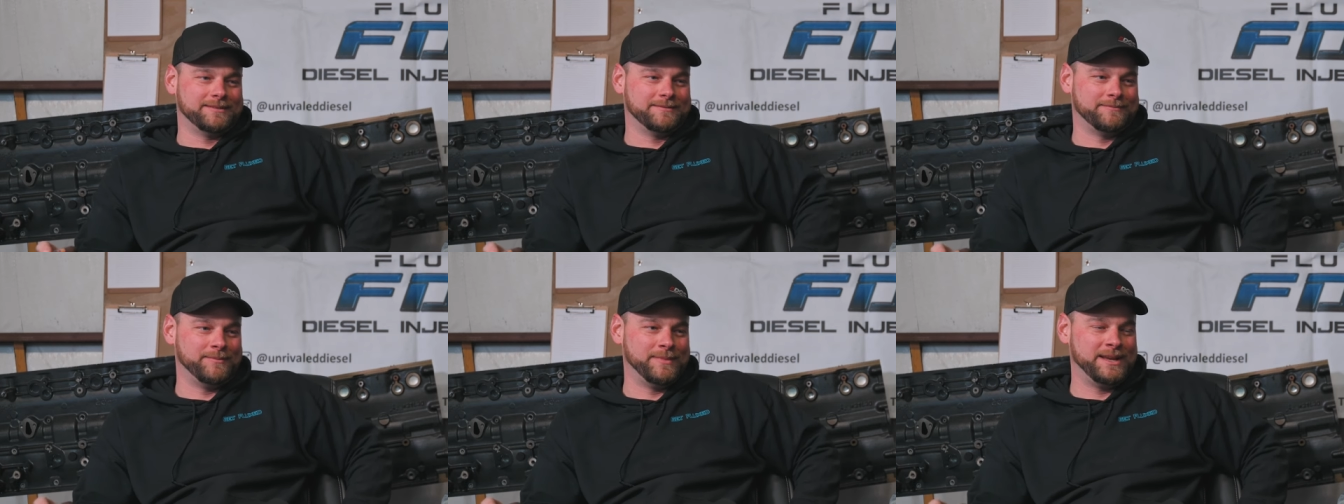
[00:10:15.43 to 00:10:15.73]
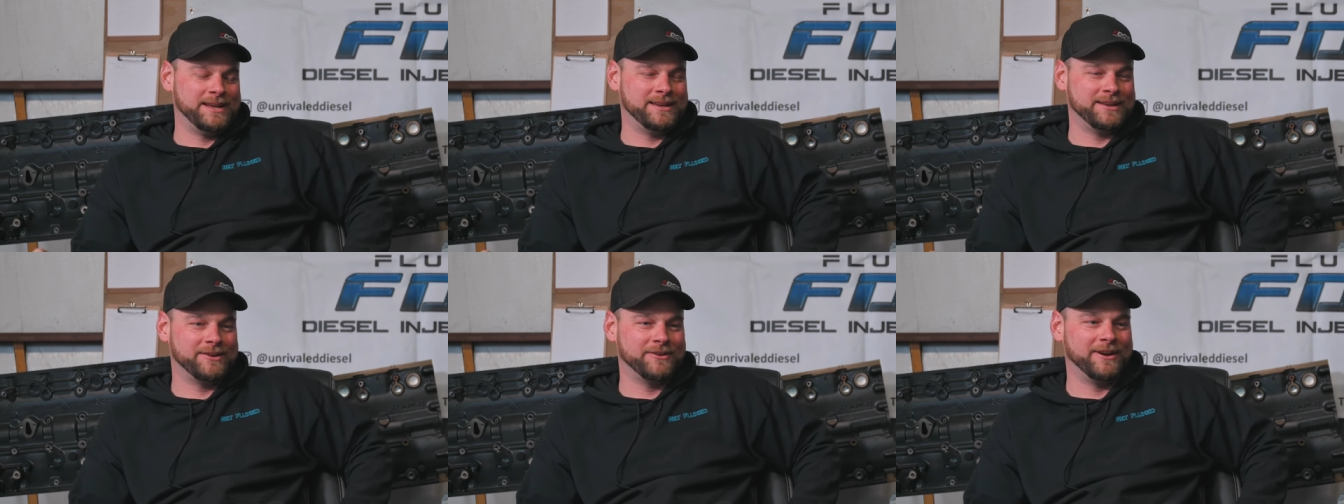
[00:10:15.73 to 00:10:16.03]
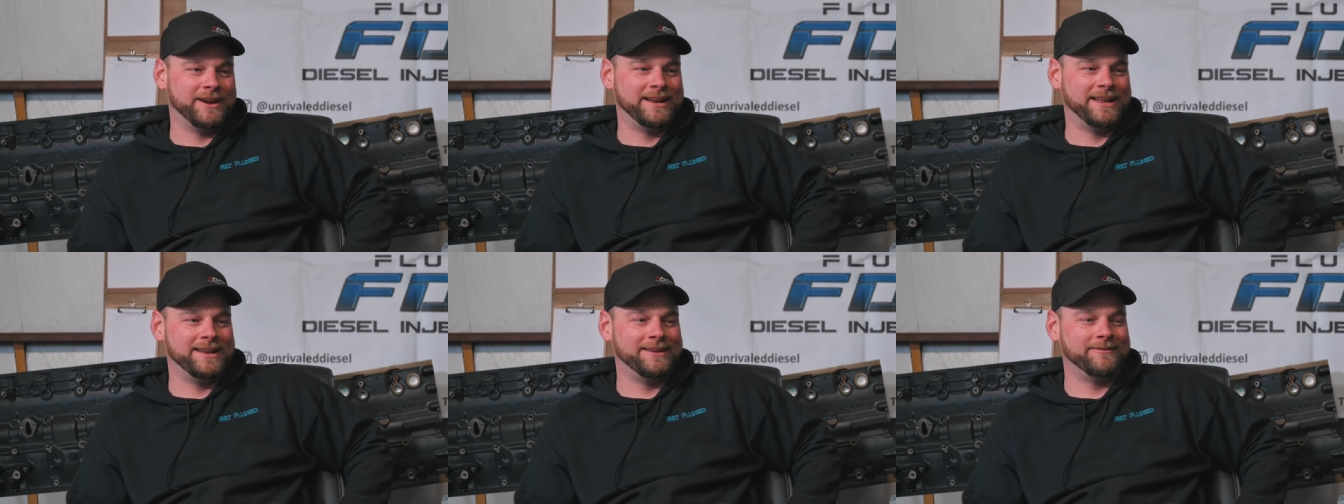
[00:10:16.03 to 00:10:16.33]
me and
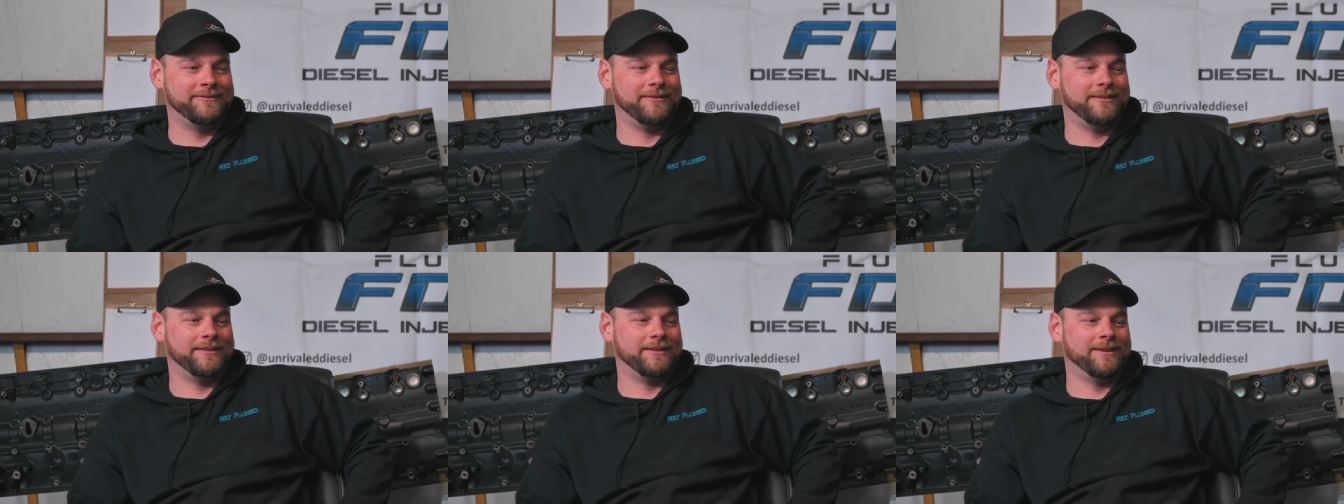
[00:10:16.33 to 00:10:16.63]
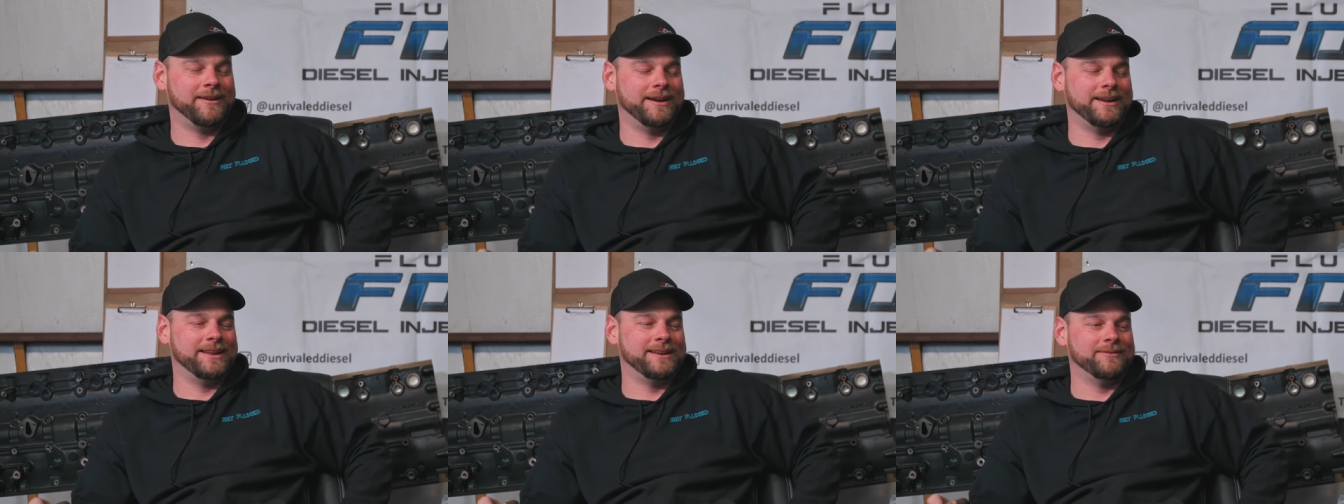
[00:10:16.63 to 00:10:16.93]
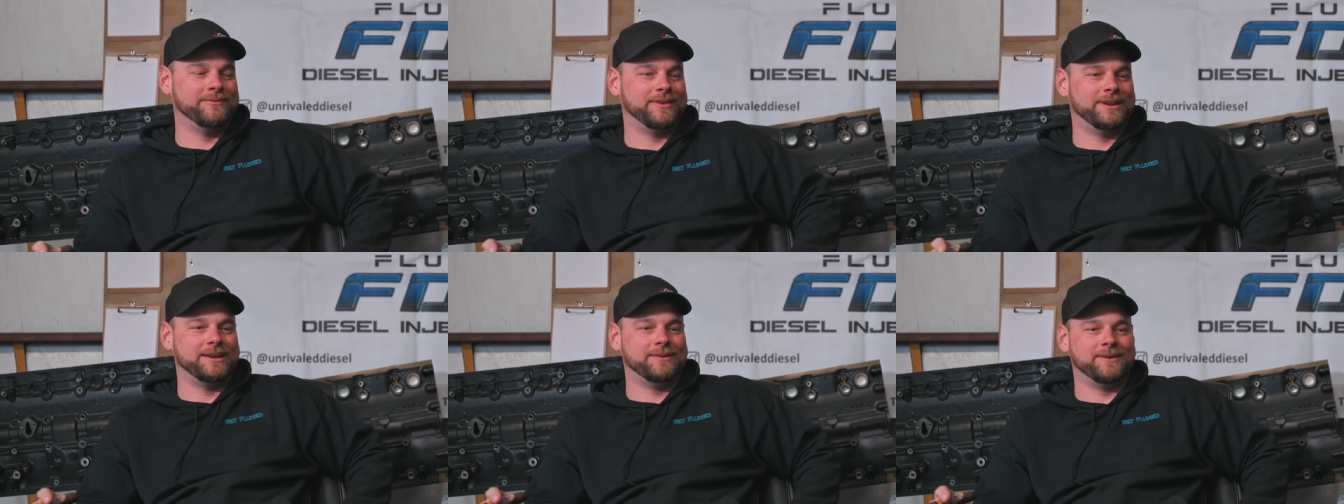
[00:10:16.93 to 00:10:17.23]
Green en- Green
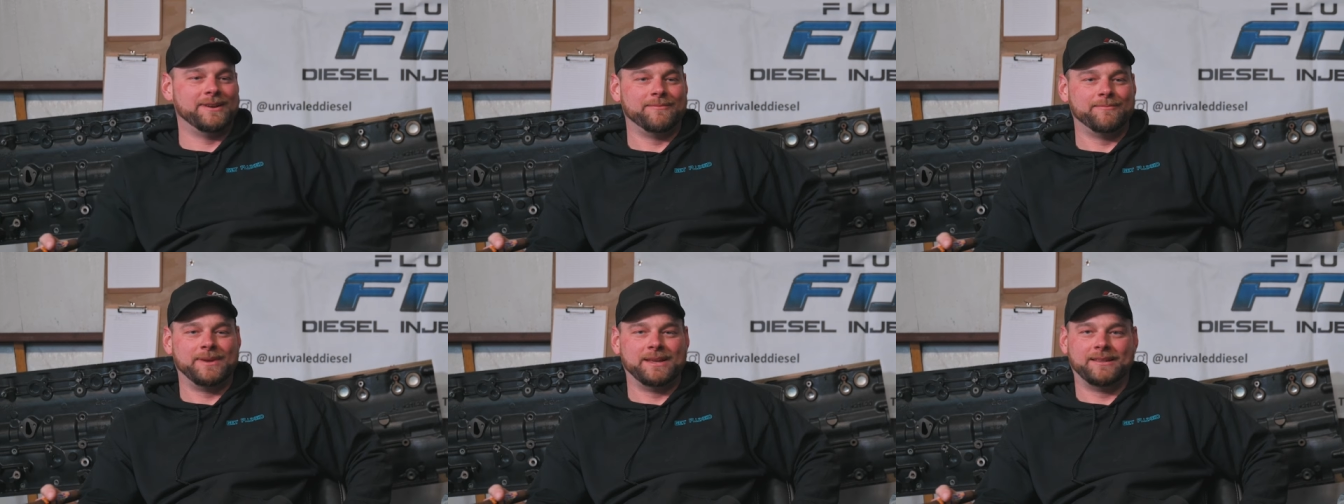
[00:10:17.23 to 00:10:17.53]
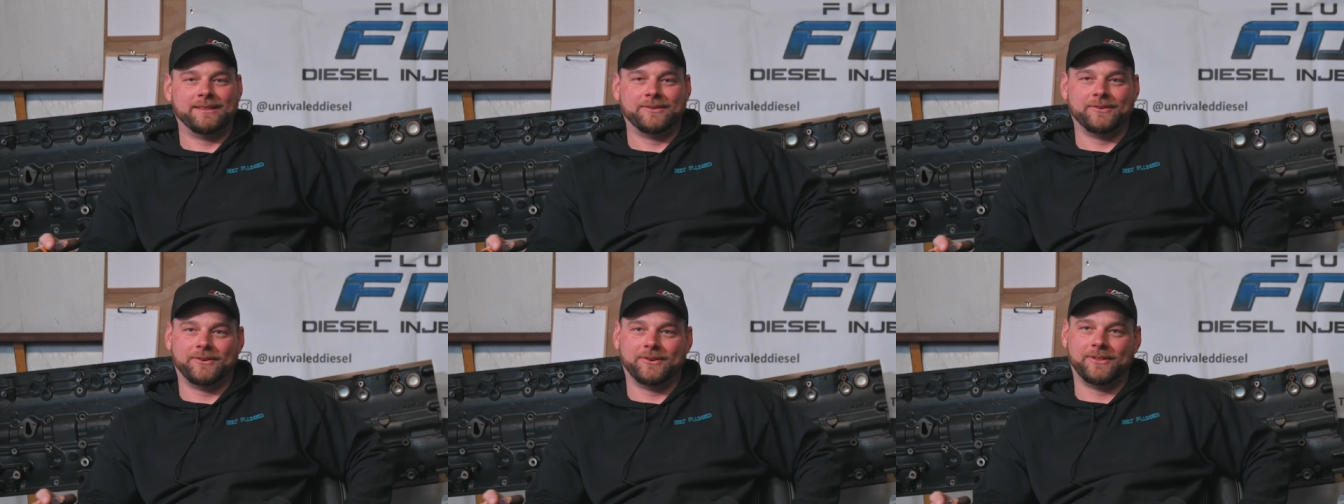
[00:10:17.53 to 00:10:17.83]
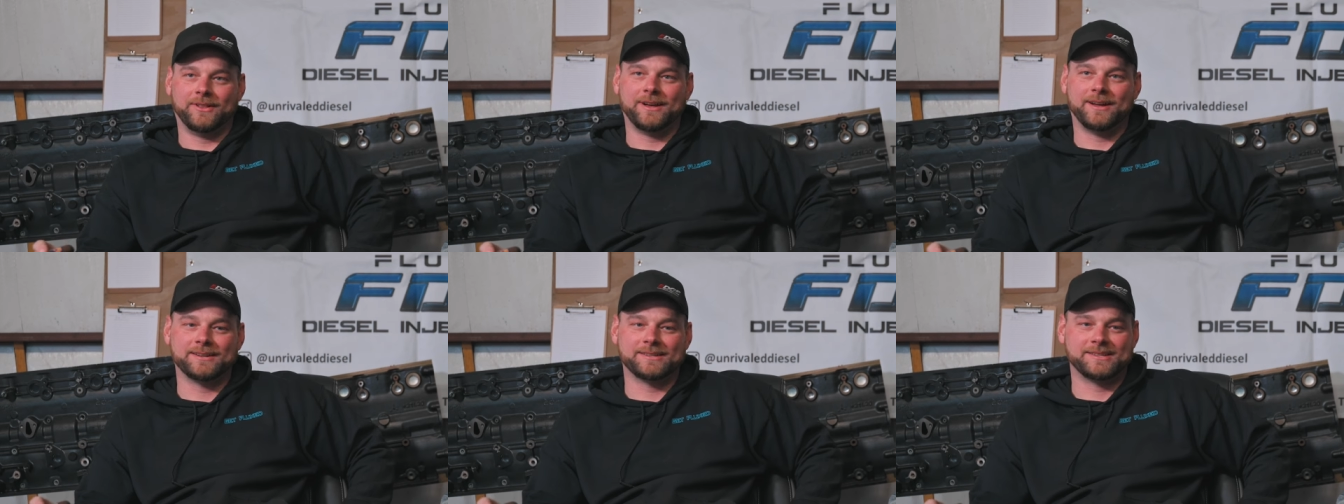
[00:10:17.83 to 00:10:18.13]
Envy, we've been through
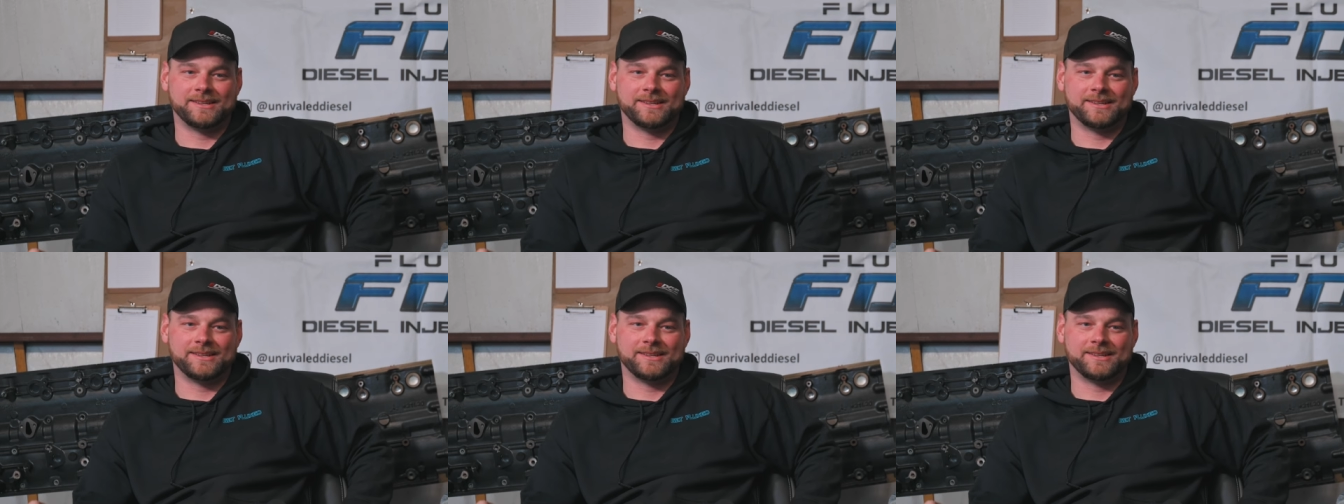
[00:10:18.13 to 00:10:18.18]
a lot of